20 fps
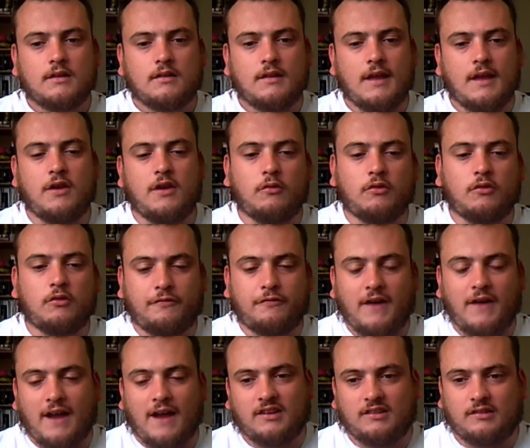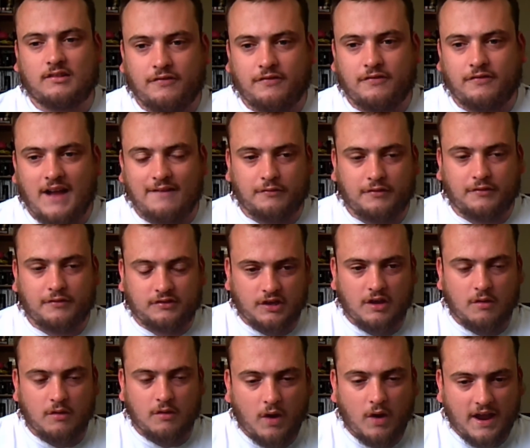if you do 5 sets of 5 with a
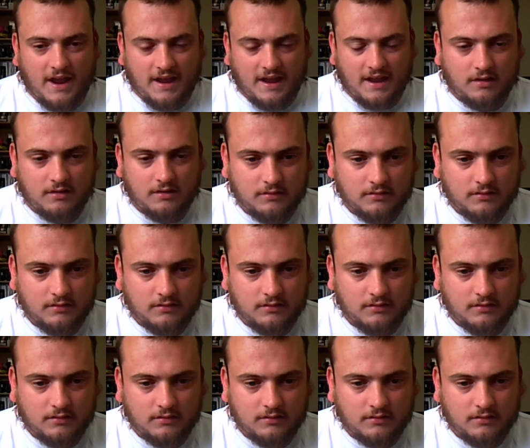certain weight,